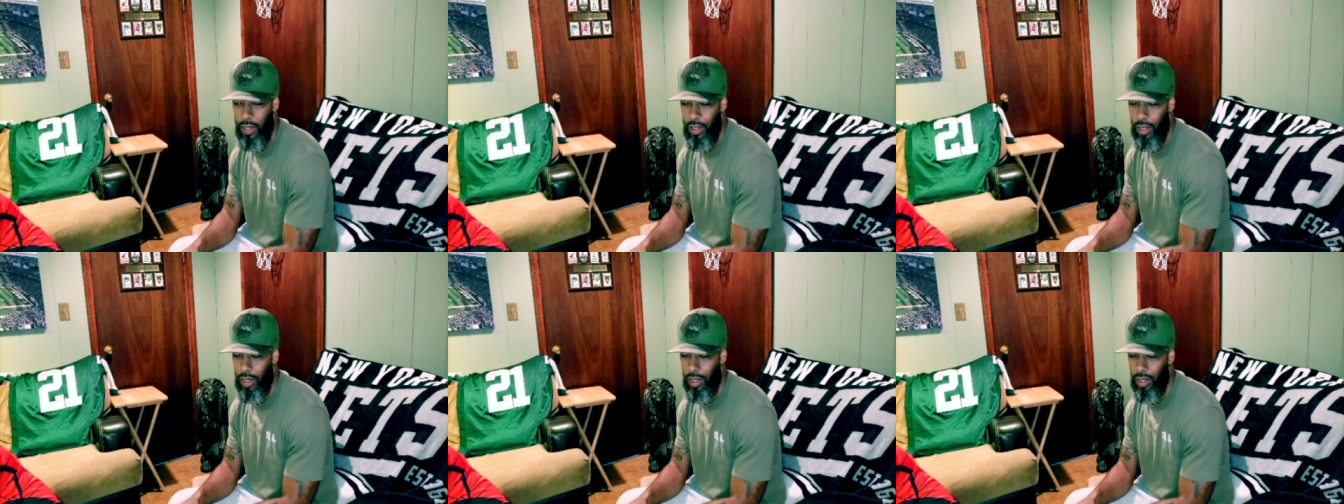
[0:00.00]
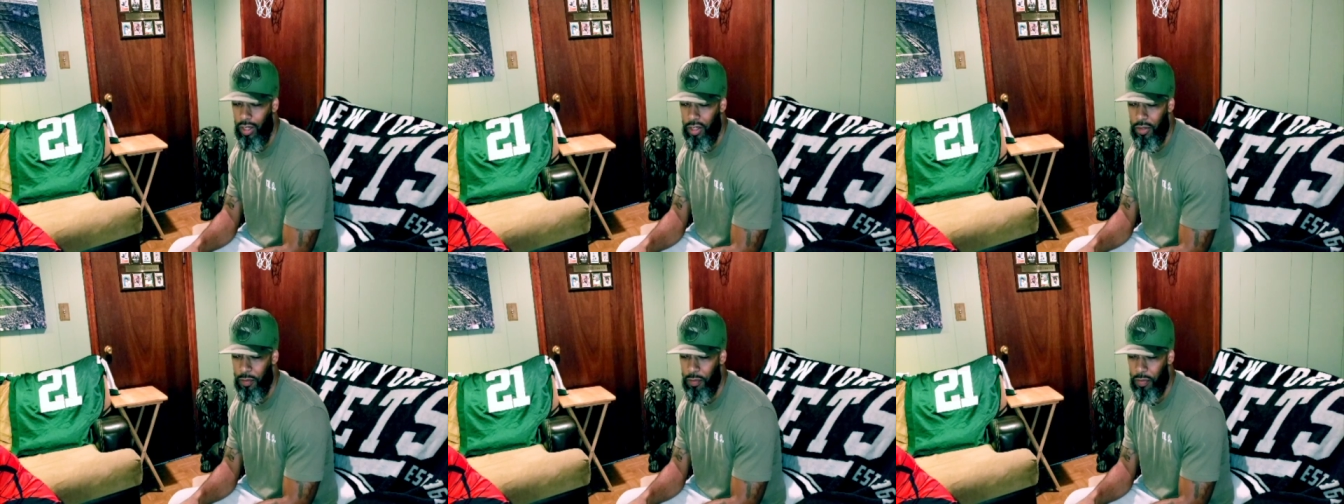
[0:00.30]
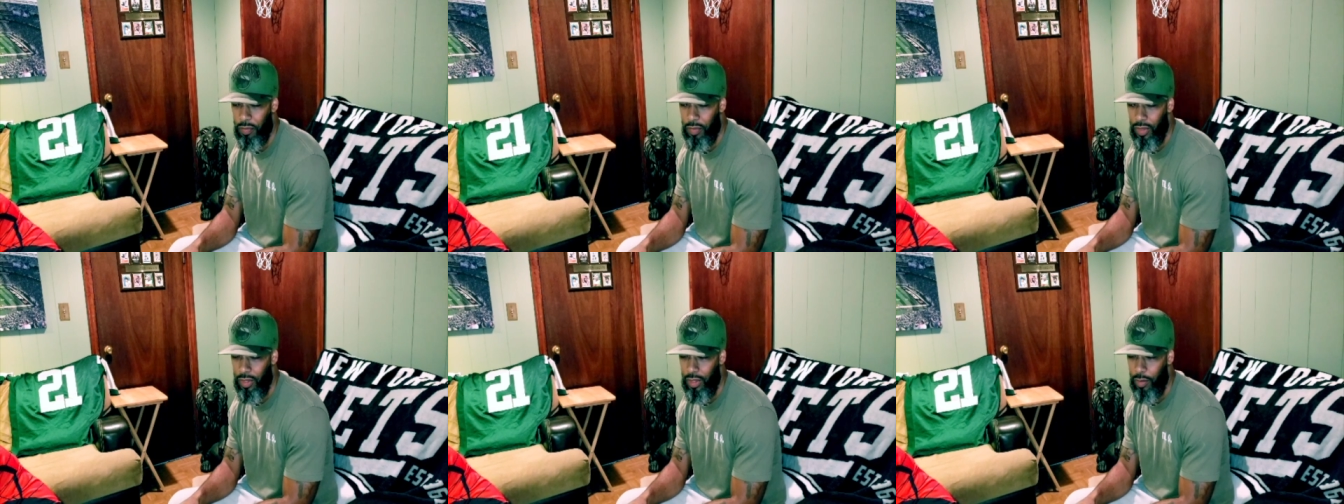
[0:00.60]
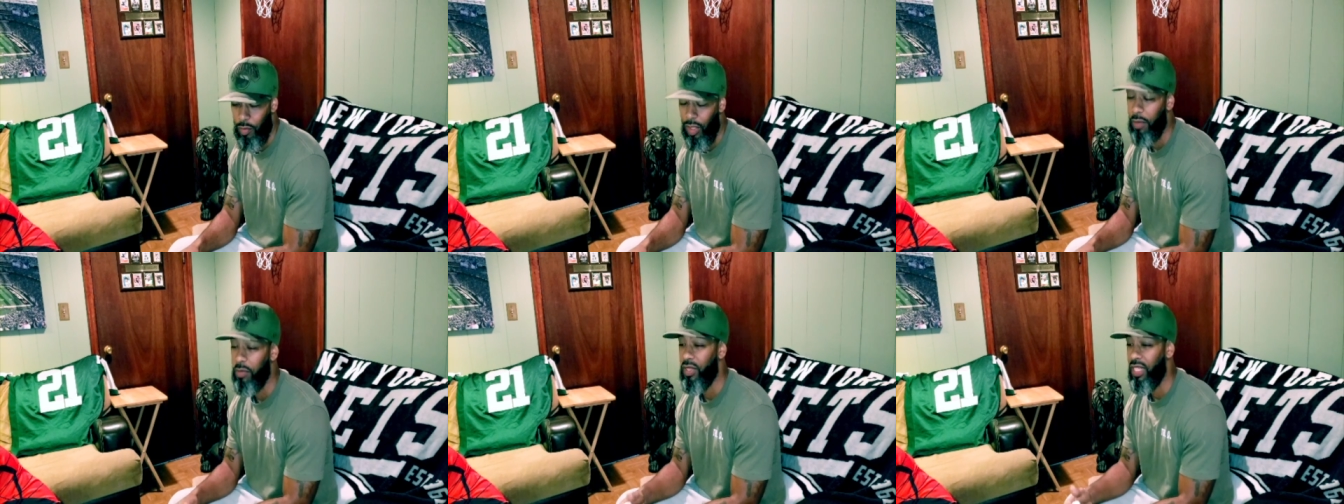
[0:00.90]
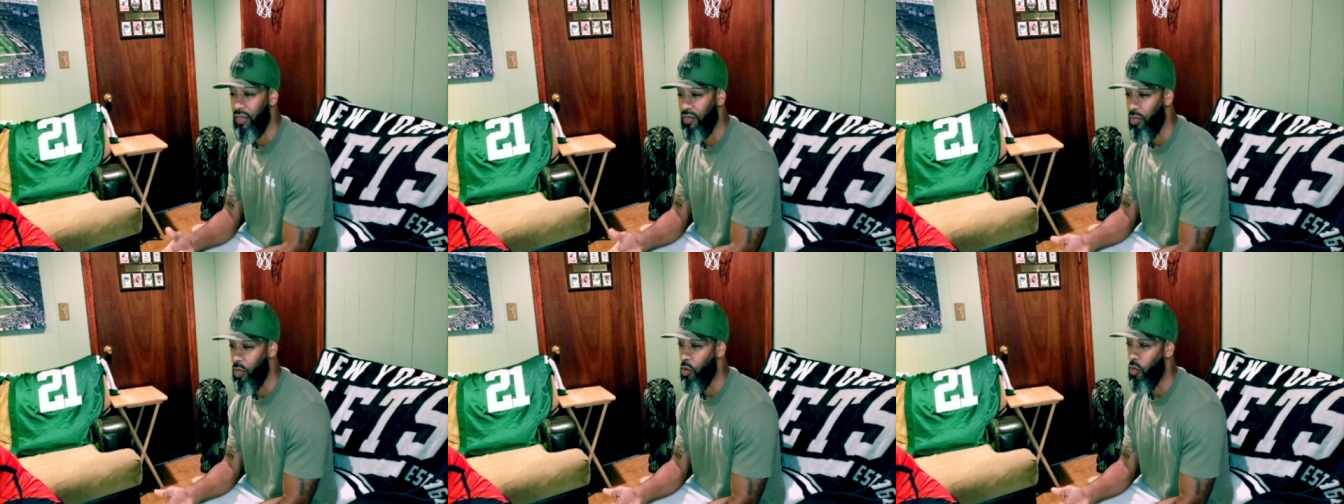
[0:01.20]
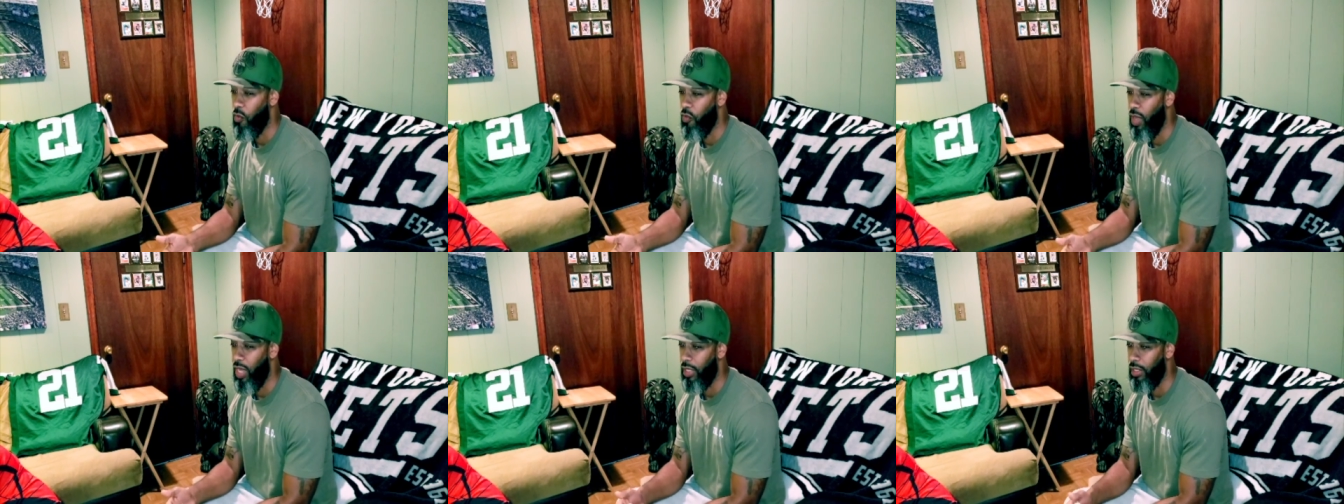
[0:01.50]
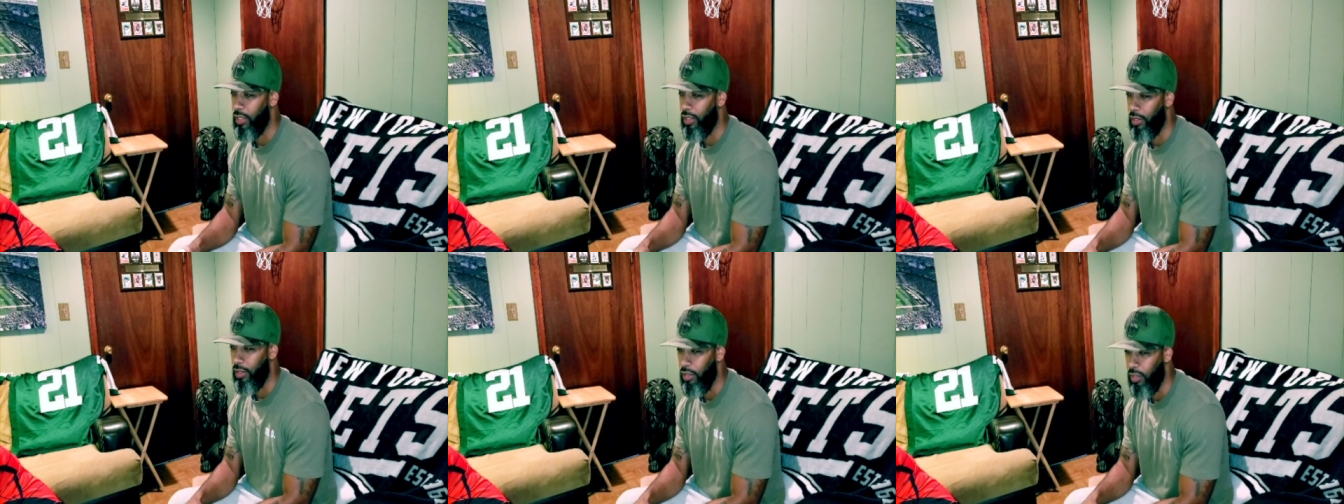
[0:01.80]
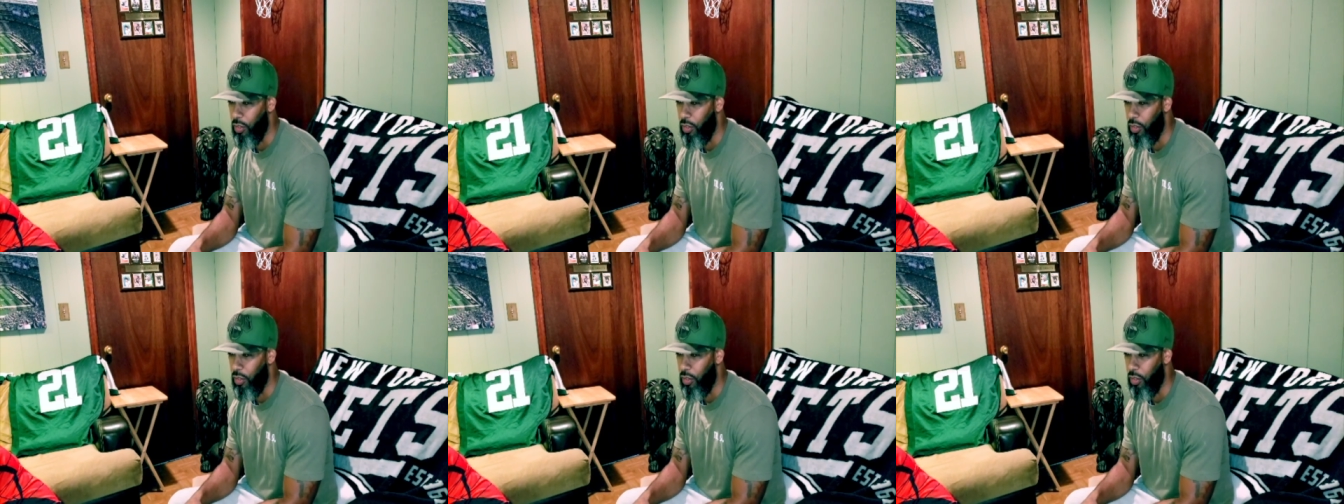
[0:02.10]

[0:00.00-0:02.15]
But I'm definitely old-fashioned.